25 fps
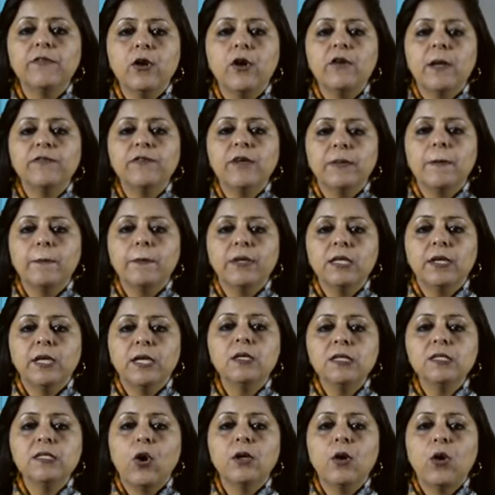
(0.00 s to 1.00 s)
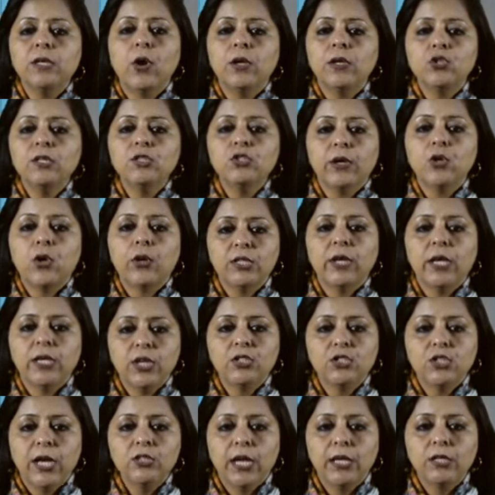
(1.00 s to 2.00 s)
of companies on a stock
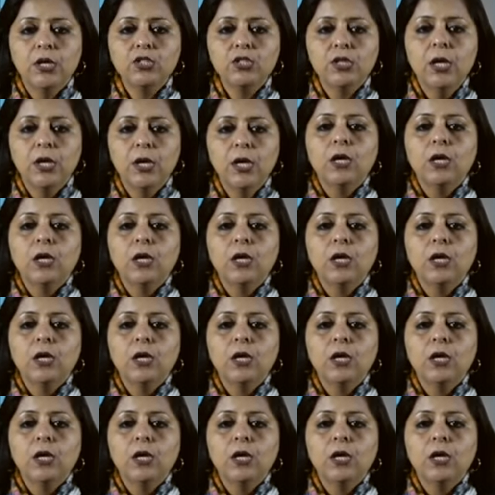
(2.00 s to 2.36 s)
exchange,